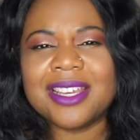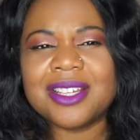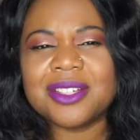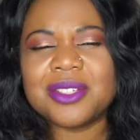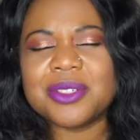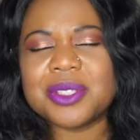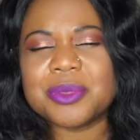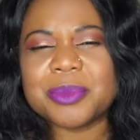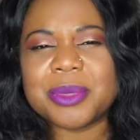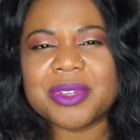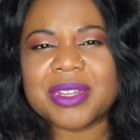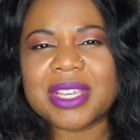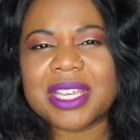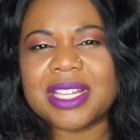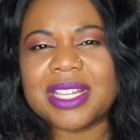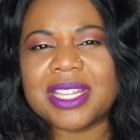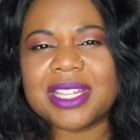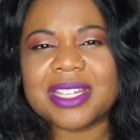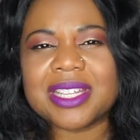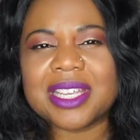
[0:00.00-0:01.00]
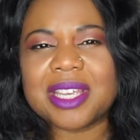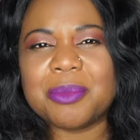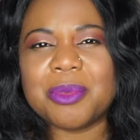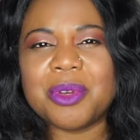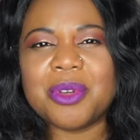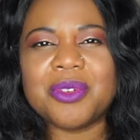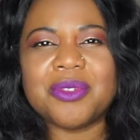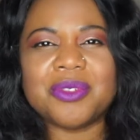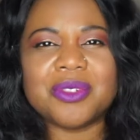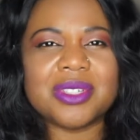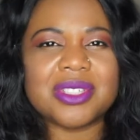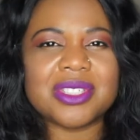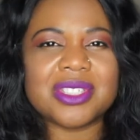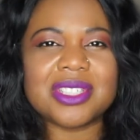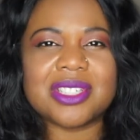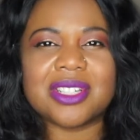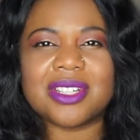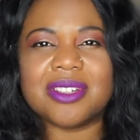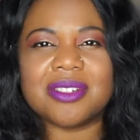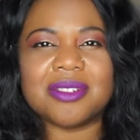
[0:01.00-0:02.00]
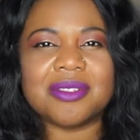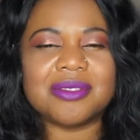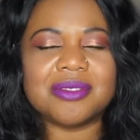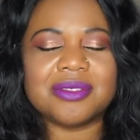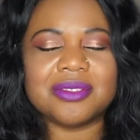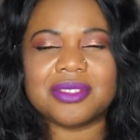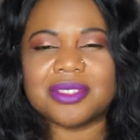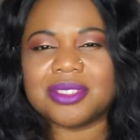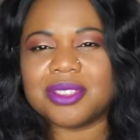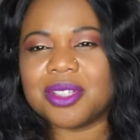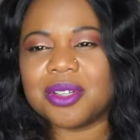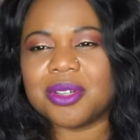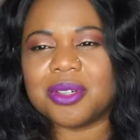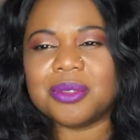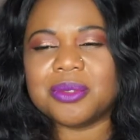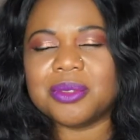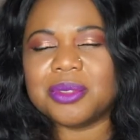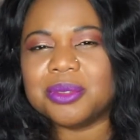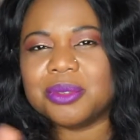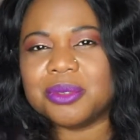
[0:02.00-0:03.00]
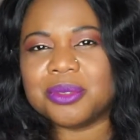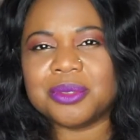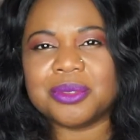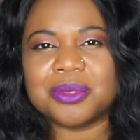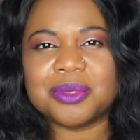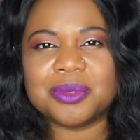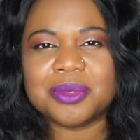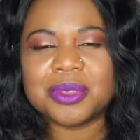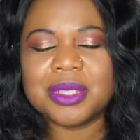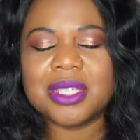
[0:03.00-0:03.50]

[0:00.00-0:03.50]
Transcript: was a Mary Kay lady came over and she done the whole little